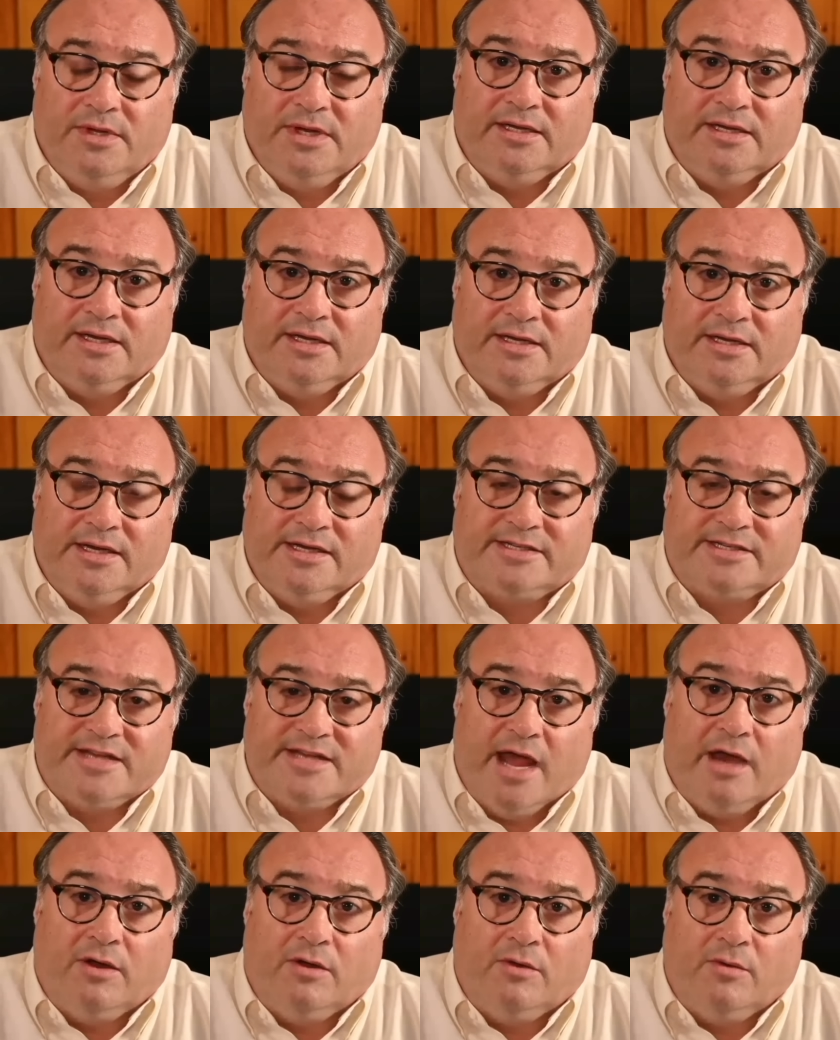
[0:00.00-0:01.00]
It, it, it's
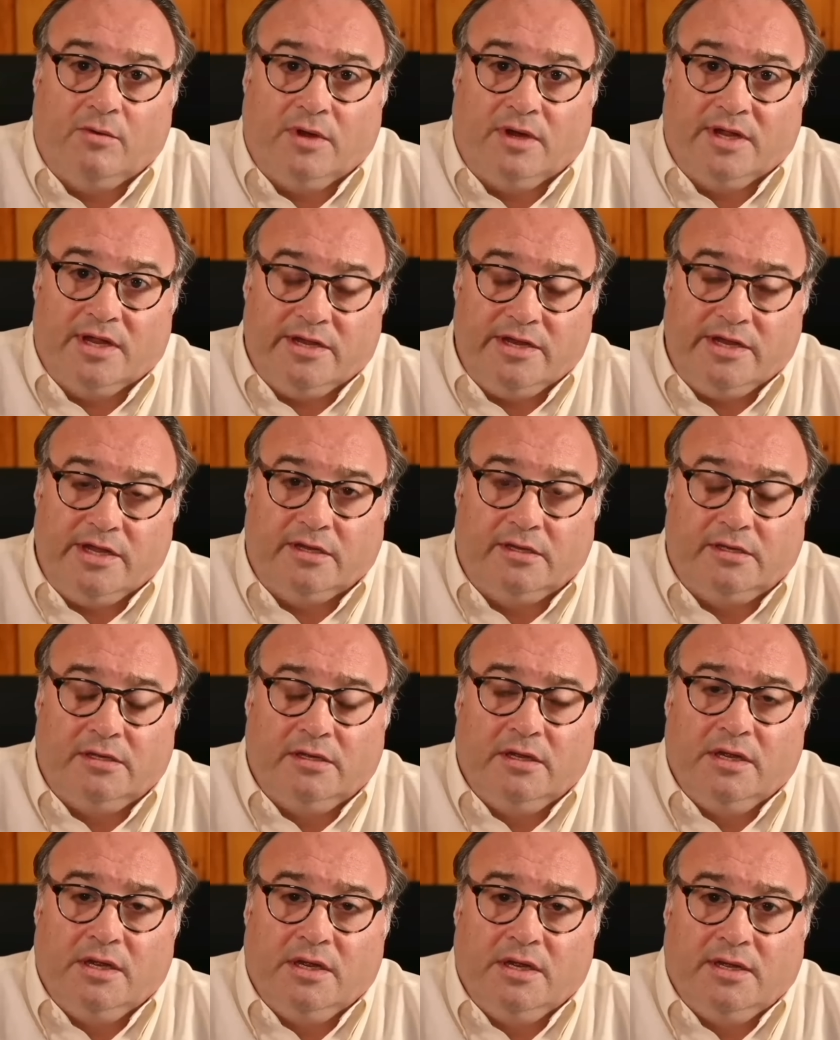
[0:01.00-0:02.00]
now India,
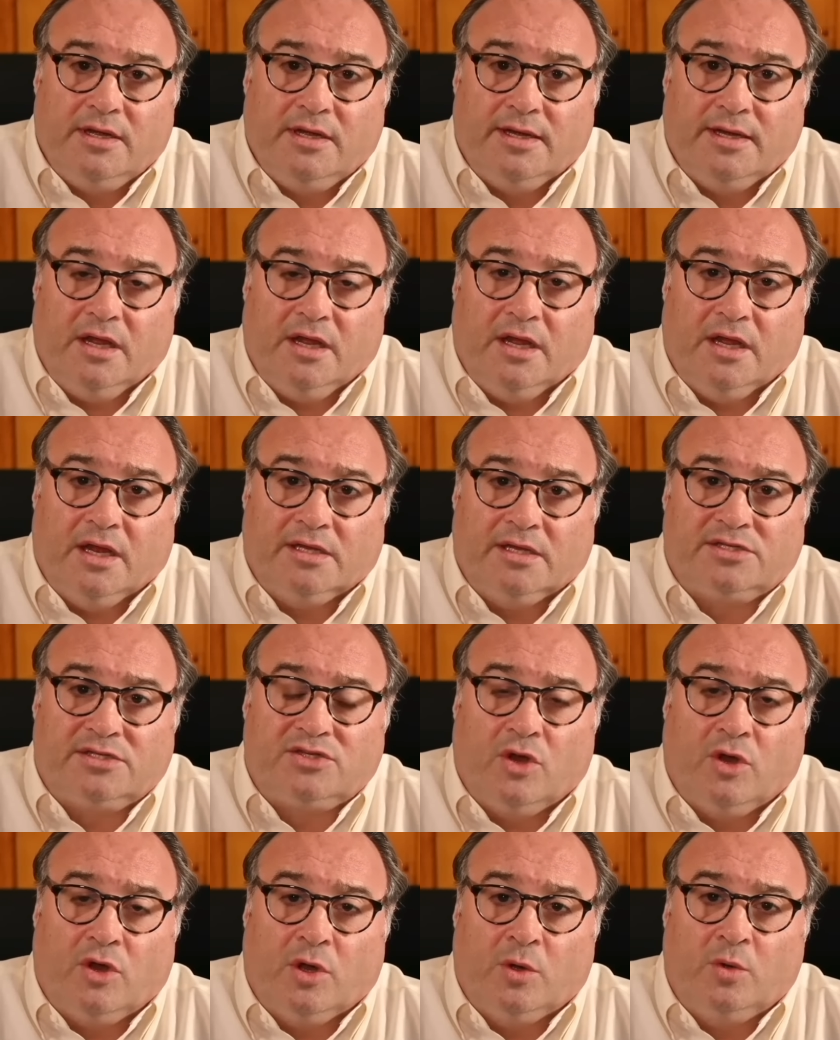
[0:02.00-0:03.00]
and
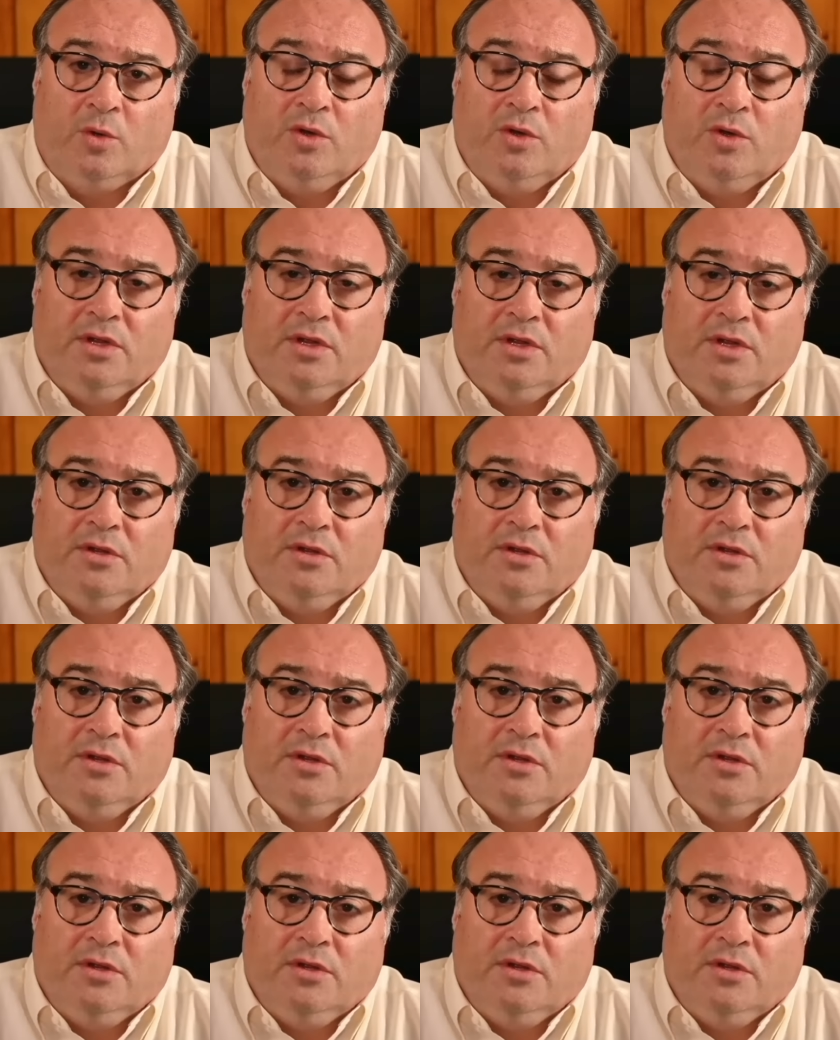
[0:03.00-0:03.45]
so